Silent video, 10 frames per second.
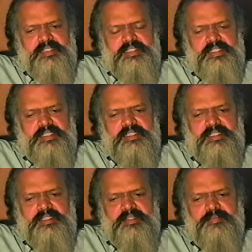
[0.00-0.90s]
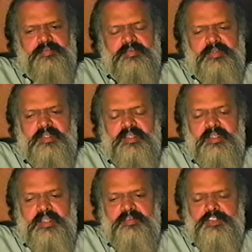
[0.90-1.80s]
Then
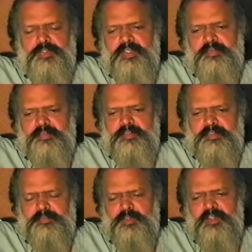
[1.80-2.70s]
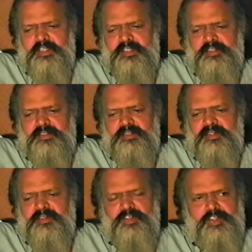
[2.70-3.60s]
I was doing small
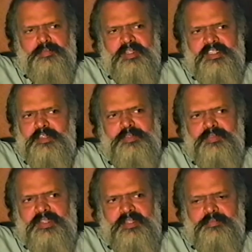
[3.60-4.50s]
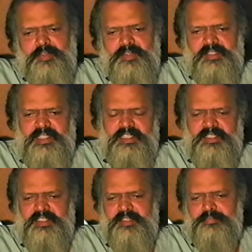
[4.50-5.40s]
sort of documentaries in between, because this
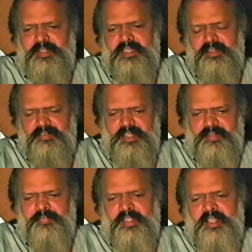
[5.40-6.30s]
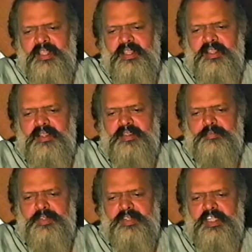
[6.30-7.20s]
is the period when
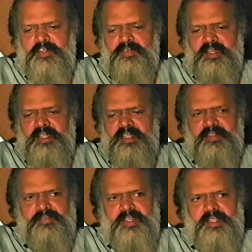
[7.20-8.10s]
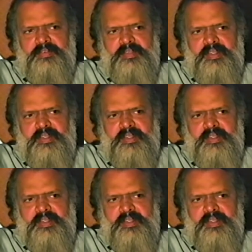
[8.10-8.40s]
between 81 and 85